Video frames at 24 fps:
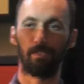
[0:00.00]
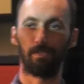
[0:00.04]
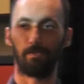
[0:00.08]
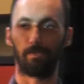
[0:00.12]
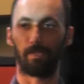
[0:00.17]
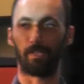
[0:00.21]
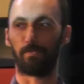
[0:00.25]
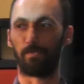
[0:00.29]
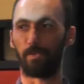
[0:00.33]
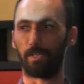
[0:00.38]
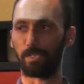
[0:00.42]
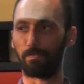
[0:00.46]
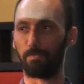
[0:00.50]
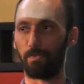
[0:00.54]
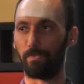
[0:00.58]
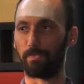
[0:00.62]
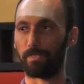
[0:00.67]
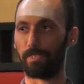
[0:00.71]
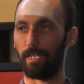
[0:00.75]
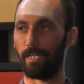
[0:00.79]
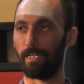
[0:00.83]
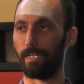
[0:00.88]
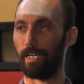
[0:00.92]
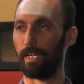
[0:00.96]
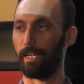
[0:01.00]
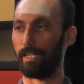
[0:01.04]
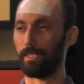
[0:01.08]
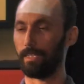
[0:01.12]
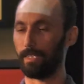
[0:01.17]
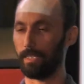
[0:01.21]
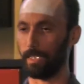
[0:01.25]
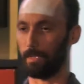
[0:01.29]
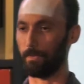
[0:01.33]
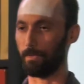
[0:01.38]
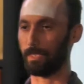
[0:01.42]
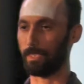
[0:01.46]
When he first moved to LA,
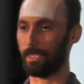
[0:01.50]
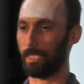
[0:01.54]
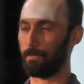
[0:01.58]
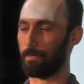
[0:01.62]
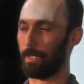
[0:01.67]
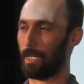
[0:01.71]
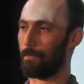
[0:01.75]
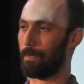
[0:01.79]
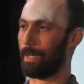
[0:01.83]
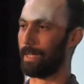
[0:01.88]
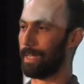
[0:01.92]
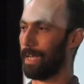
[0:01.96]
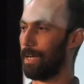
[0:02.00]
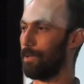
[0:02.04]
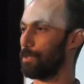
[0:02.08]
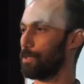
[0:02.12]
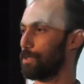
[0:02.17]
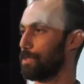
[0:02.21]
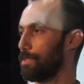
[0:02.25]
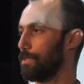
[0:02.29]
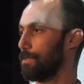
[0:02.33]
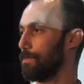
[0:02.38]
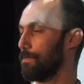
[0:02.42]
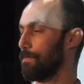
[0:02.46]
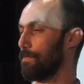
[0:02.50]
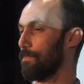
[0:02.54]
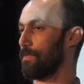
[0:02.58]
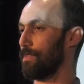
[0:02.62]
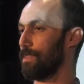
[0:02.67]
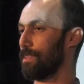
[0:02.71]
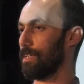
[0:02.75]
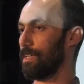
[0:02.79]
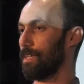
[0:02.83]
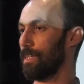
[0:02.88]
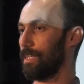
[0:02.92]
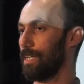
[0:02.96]
he was sleeping on my couch.
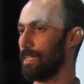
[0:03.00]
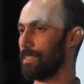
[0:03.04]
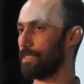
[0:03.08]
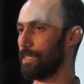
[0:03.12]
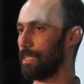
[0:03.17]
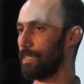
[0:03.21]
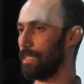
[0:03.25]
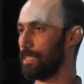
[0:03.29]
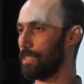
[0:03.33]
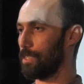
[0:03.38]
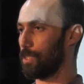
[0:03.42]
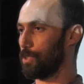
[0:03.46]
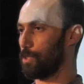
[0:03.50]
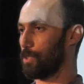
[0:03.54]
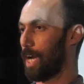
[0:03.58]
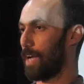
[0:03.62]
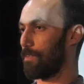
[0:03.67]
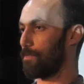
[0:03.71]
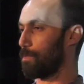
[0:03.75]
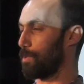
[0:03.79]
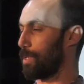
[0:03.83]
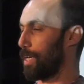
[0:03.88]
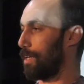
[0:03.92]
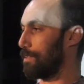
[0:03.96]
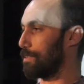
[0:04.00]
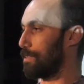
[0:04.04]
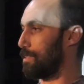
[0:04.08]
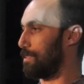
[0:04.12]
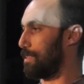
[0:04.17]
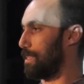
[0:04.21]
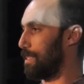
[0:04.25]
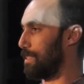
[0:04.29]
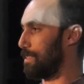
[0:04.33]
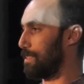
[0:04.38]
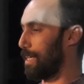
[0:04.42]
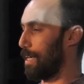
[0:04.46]
And I started to drive him around to
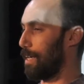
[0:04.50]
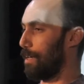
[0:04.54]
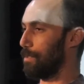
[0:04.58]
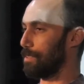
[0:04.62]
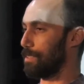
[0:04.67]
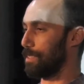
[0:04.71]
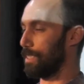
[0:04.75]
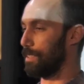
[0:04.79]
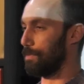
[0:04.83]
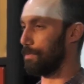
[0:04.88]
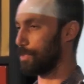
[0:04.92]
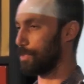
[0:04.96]
Diddy's house, and he